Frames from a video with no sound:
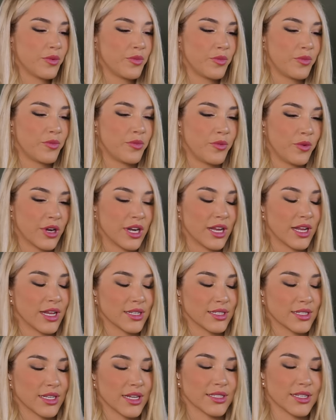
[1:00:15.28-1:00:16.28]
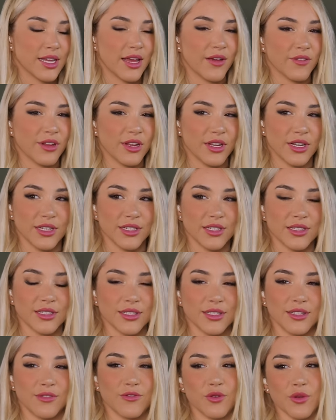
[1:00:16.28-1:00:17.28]
when it gets less heavy and it doesn't
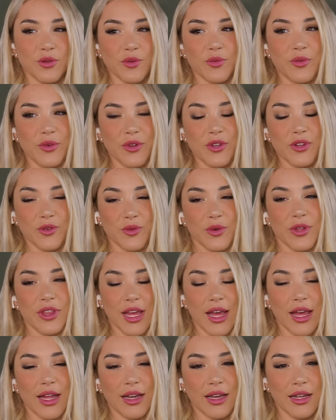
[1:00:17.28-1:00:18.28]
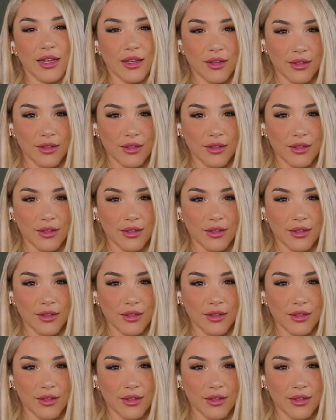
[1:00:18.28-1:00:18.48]
leave you, you with a headache.